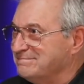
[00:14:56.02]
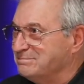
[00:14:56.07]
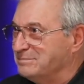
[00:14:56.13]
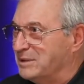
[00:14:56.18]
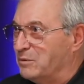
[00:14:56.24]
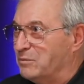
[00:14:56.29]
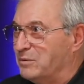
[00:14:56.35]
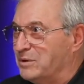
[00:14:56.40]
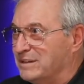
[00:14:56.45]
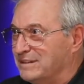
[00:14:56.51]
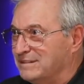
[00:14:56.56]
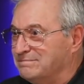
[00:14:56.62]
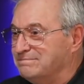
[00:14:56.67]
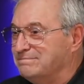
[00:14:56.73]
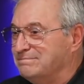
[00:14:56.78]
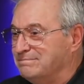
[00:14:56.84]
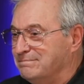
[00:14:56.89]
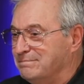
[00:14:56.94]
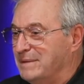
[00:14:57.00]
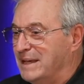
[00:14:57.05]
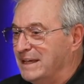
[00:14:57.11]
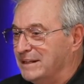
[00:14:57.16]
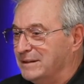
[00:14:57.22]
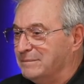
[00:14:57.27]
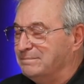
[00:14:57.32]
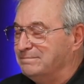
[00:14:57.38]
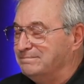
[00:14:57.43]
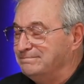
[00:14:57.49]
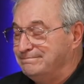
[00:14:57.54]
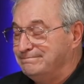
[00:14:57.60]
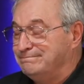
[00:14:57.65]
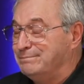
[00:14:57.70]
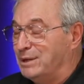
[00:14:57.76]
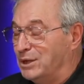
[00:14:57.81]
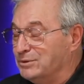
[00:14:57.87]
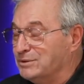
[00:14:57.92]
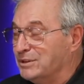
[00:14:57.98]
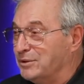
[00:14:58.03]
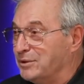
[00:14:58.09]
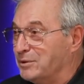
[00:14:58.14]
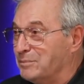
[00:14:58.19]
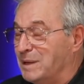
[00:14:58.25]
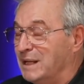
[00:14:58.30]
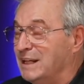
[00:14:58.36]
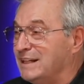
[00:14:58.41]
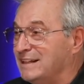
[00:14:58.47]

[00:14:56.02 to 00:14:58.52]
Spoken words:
But we made a boatload of money.